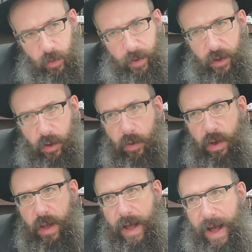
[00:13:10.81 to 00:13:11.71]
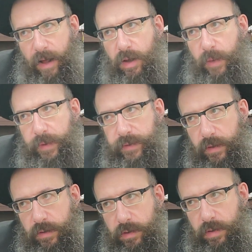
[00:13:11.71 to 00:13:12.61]
We want to know how come
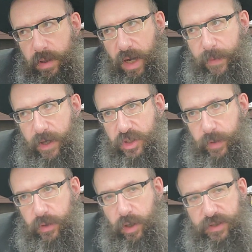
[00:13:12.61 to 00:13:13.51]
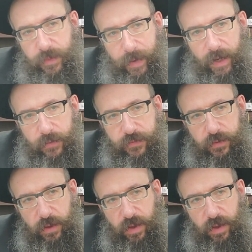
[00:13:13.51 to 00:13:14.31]
in our parasha where it talks about